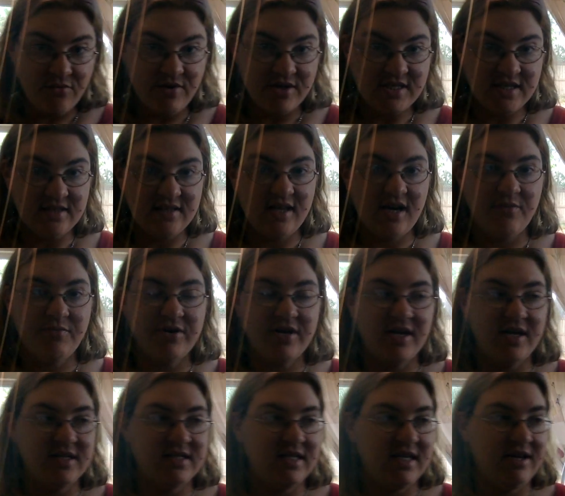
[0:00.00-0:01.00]
wasn't there
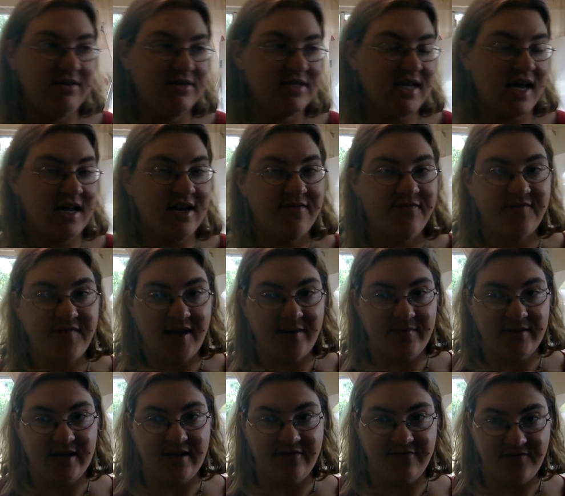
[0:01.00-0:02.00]
because he was at a
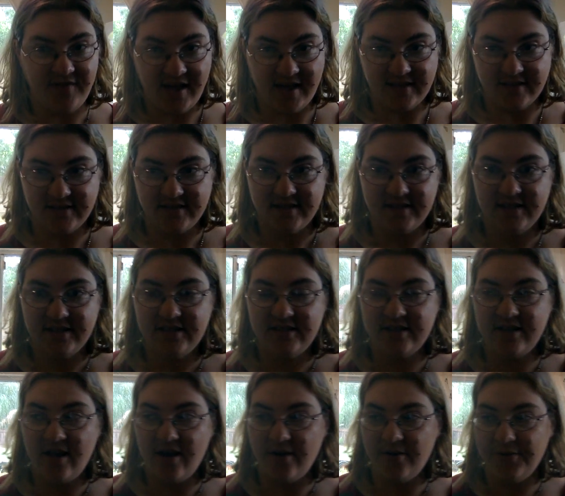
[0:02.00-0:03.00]
family event.
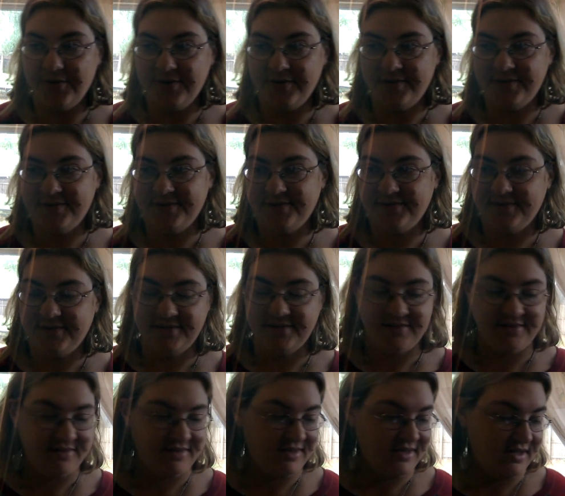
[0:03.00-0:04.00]
So,
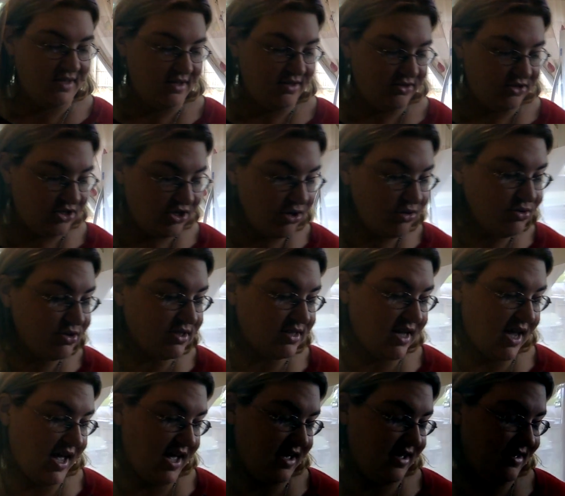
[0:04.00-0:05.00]

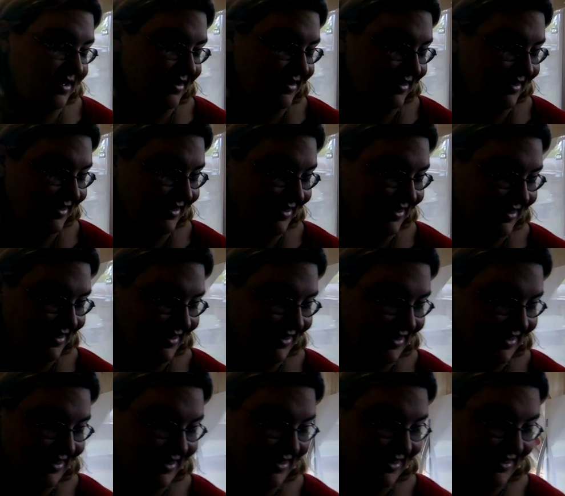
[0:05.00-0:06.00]
Tuesday
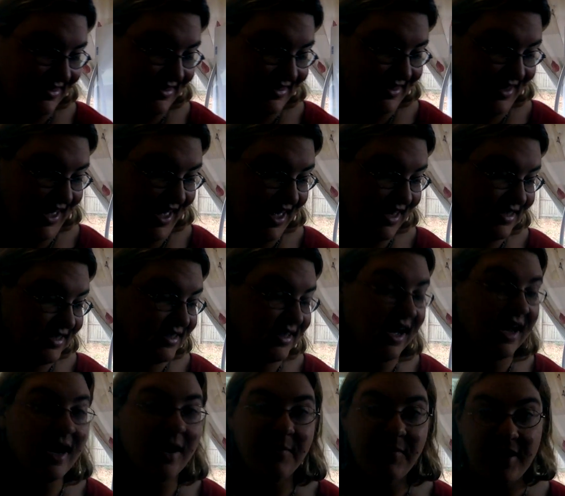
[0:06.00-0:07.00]
is
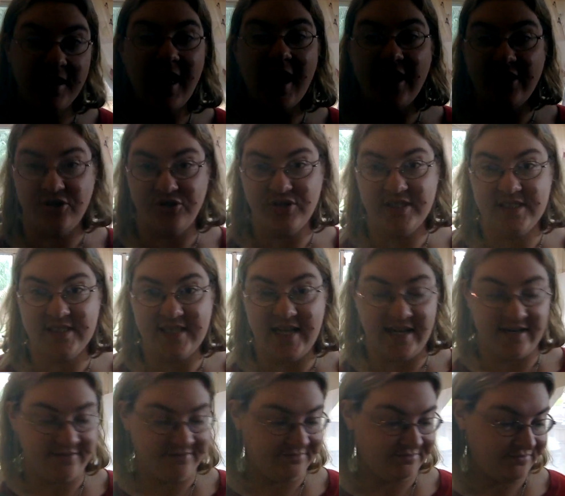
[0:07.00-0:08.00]
going to be
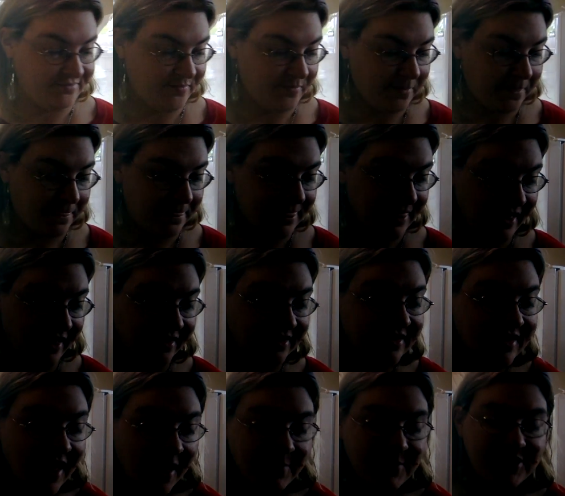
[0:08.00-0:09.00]
interesting.
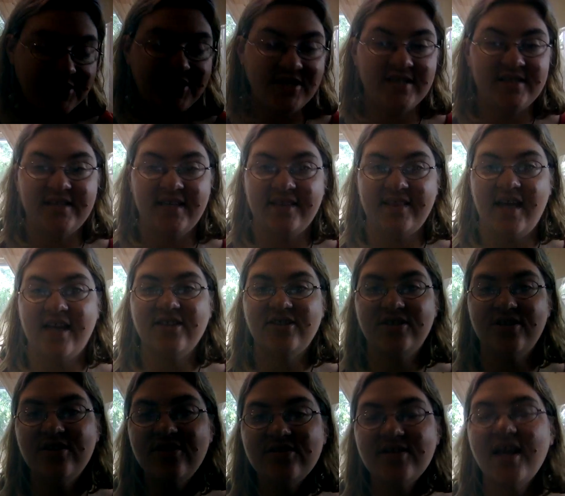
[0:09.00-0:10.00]
Let me just say that.
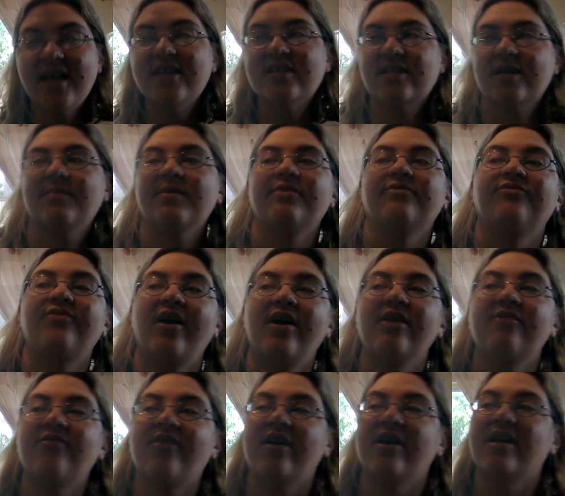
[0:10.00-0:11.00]
Tuesday is going to be very,
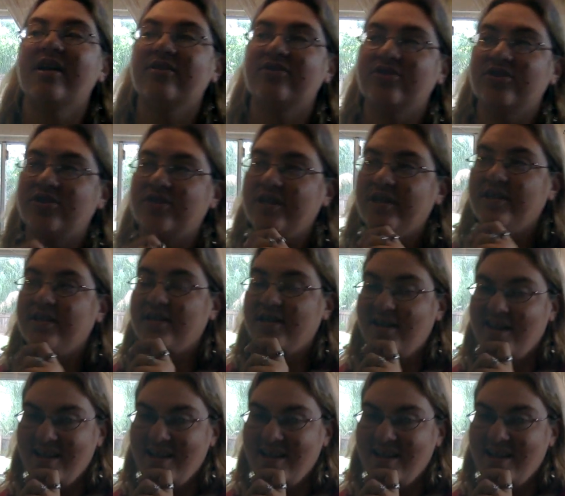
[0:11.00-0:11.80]
very interesting